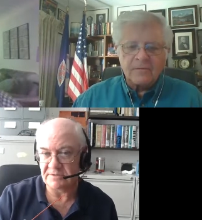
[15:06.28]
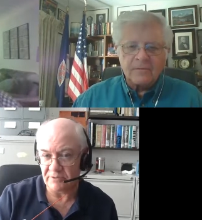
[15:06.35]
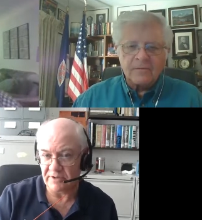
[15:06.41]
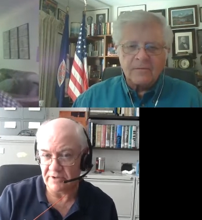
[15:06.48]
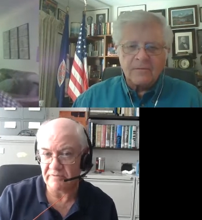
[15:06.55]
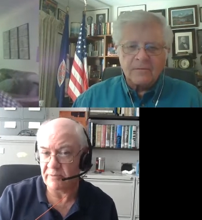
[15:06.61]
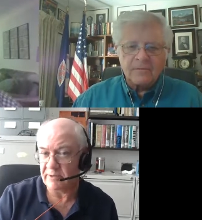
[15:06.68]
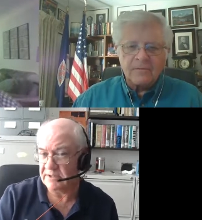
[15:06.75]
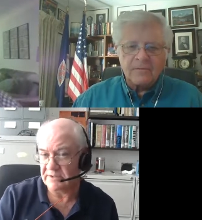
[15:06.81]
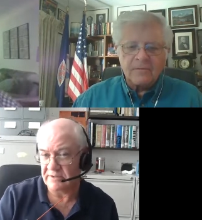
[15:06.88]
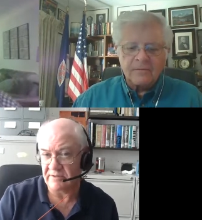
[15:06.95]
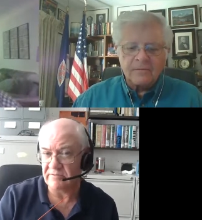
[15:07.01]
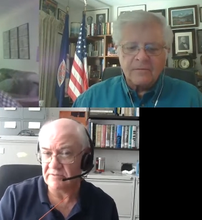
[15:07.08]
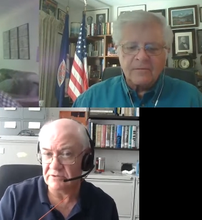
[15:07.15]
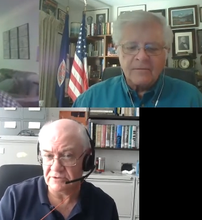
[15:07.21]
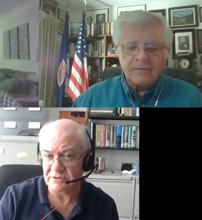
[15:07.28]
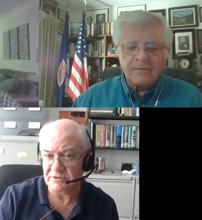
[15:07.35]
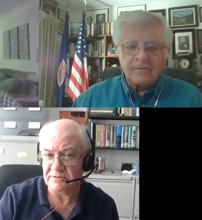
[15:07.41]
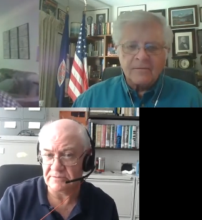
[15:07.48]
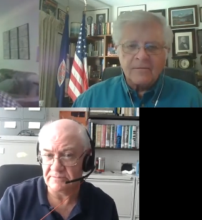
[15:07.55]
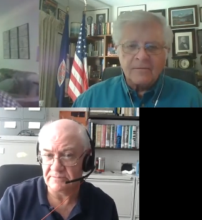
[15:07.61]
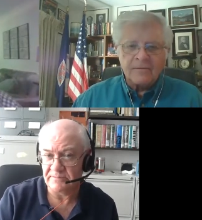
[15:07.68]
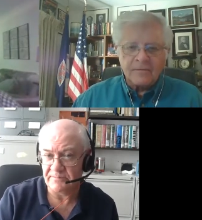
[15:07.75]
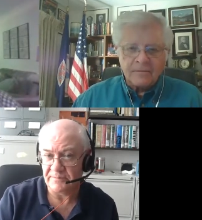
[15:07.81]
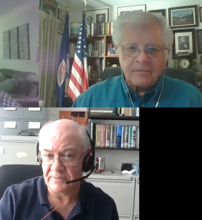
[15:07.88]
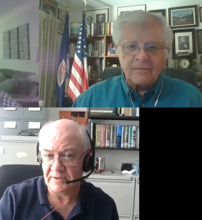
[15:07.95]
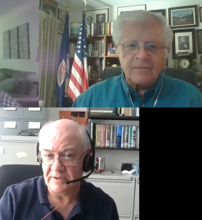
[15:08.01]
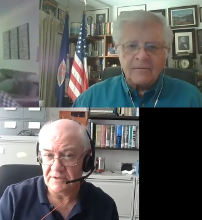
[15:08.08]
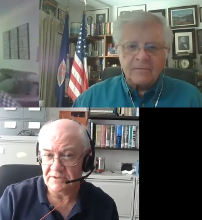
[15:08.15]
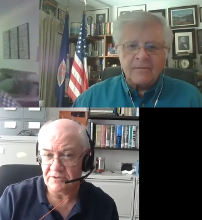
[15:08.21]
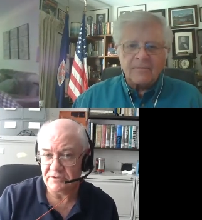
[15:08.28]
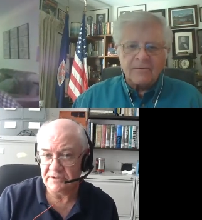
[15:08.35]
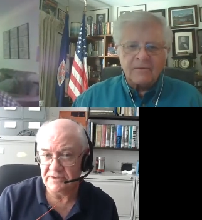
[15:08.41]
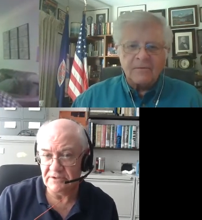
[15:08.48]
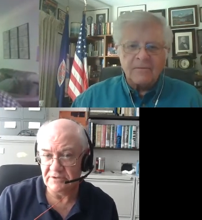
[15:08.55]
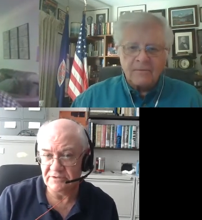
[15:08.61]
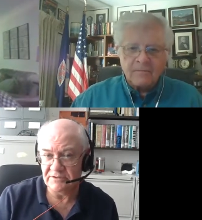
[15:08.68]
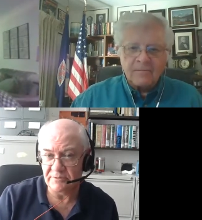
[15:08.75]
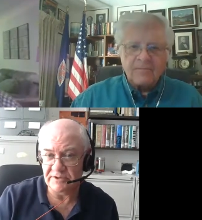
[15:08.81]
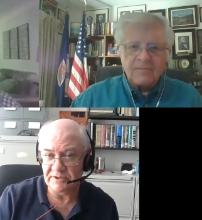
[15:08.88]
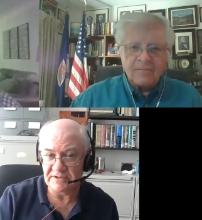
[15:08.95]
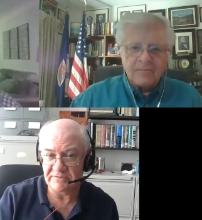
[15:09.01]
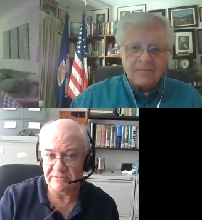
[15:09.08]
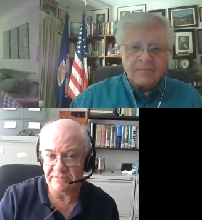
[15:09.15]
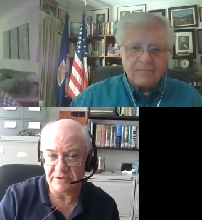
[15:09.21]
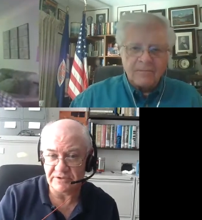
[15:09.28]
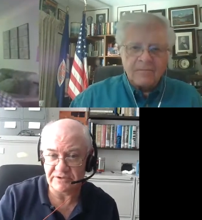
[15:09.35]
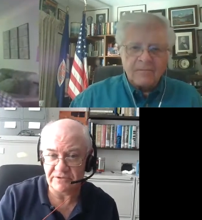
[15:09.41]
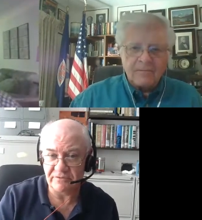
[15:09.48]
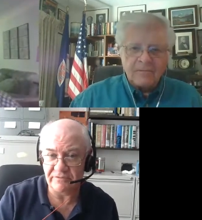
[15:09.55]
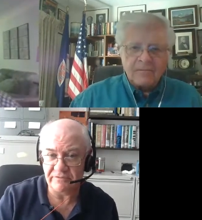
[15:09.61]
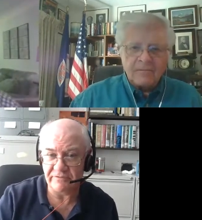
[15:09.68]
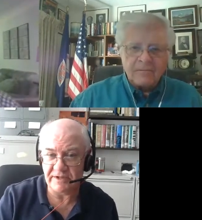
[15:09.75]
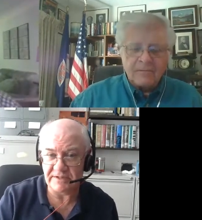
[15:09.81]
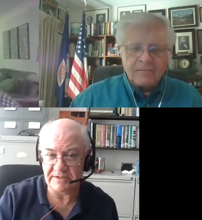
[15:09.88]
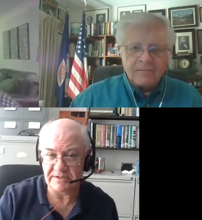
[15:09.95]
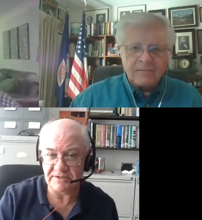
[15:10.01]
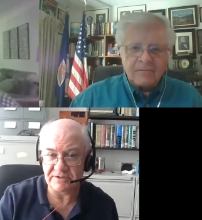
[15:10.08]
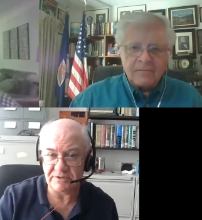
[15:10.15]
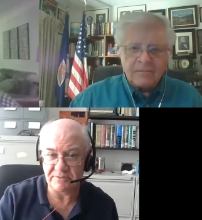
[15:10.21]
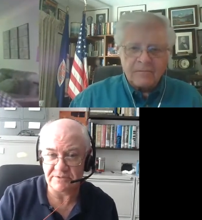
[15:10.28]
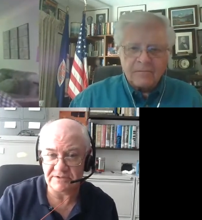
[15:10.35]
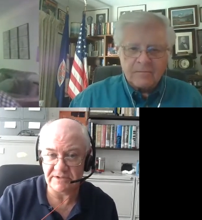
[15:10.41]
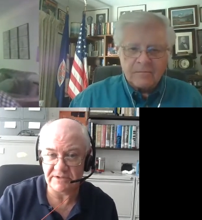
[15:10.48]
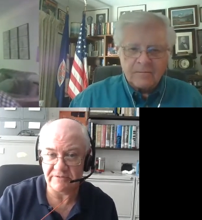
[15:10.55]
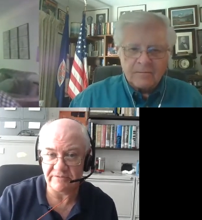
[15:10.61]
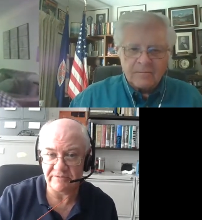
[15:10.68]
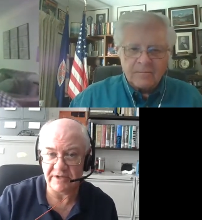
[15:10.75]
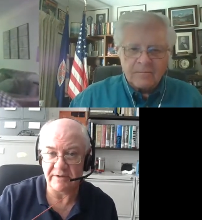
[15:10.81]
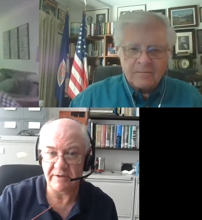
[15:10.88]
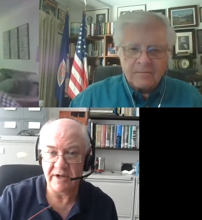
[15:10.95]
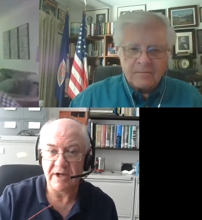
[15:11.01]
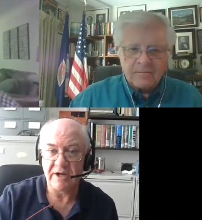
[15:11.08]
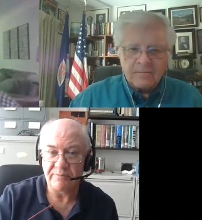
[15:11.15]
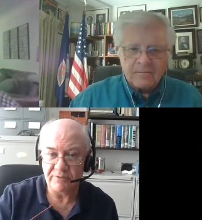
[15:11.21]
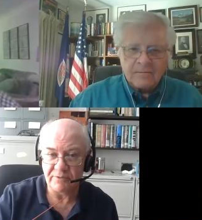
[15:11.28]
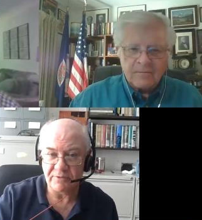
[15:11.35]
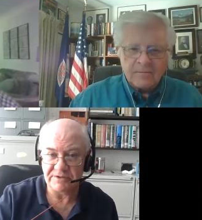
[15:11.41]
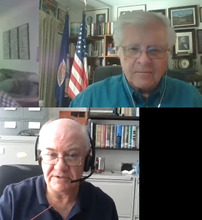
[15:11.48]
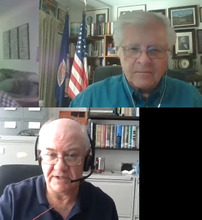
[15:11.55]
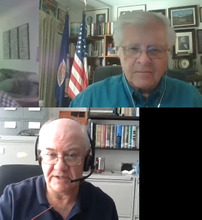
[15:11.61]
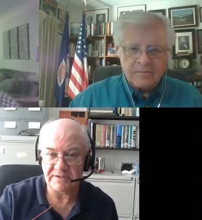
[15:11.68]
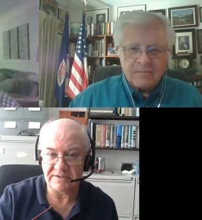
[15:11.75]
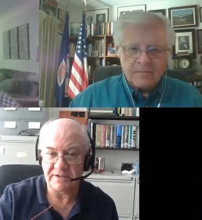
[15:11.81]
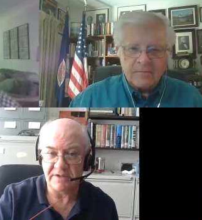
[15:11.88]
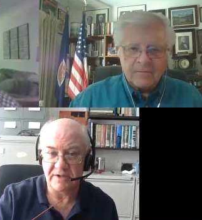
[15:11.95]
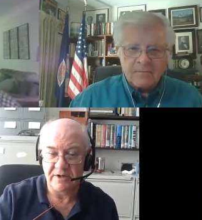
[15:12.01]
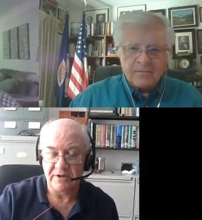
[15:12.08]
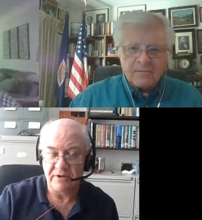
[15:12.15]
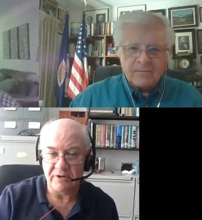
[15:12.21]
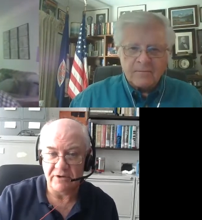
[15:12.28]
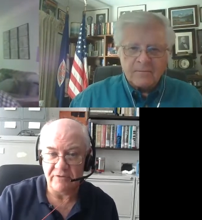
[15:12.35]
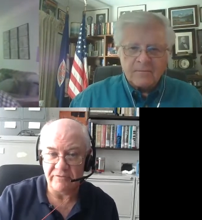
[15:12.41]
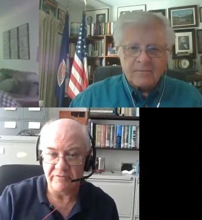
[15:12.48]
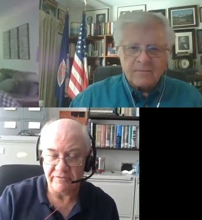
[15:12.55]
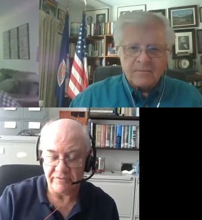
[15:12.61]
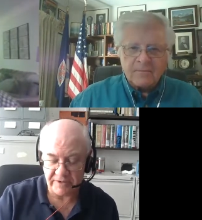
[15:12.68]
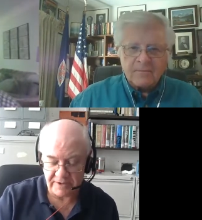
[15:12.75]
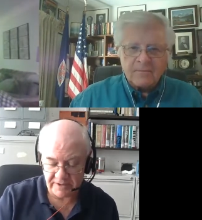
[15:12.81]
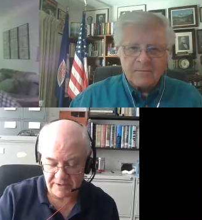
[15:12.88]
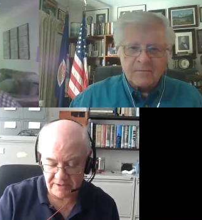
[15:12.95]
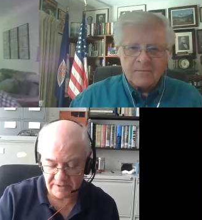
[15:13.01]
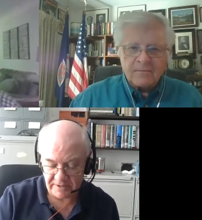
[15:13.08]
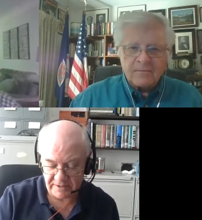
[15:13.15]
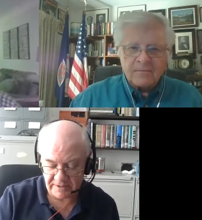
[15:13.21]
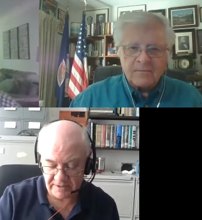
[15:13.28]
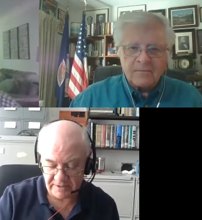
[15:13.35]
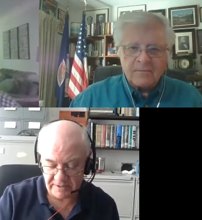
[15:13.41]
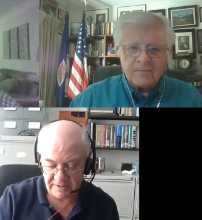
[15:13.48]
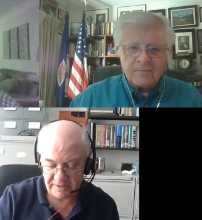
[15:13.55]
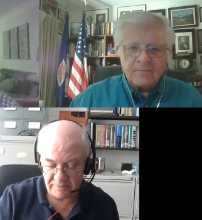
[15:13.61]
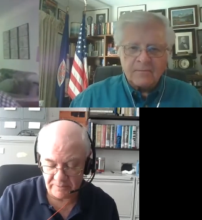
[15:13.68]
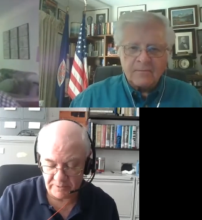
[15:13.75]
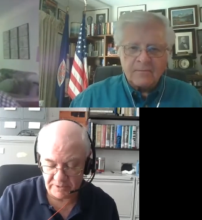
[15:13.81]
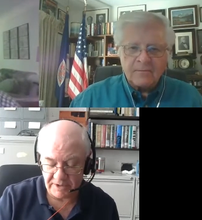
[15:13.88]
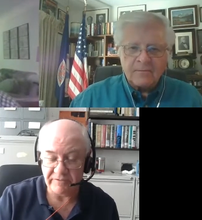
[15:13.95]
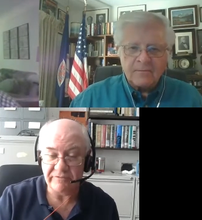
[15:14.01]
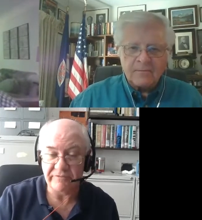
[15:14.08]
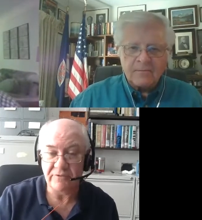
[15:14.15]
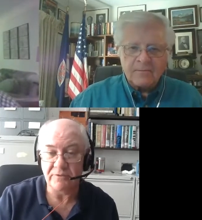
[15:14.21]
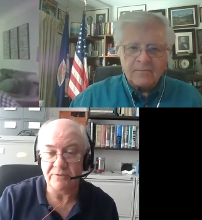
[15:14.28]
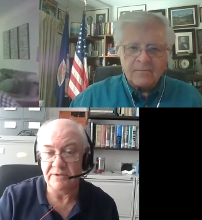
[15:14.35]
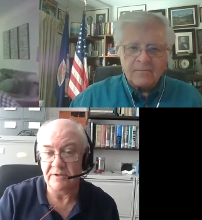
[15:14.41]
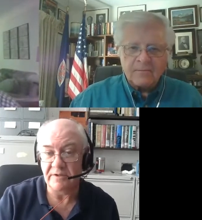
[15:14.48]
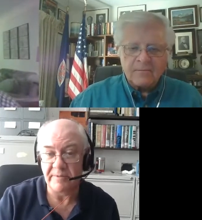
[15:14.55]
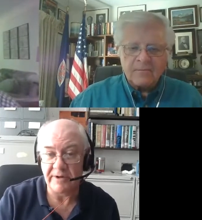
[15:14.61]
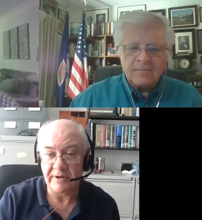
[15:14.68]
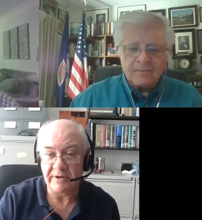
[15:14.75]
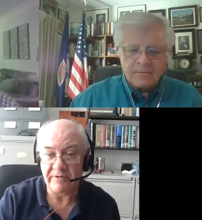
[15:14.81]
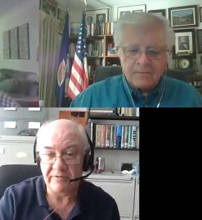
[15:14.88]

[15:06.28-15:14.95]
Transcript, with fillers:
Speaker 1: will give way to revolution. Mm-hmm. So he deals with these first two phases, shall we say, of that process of uh, that will unfold in the American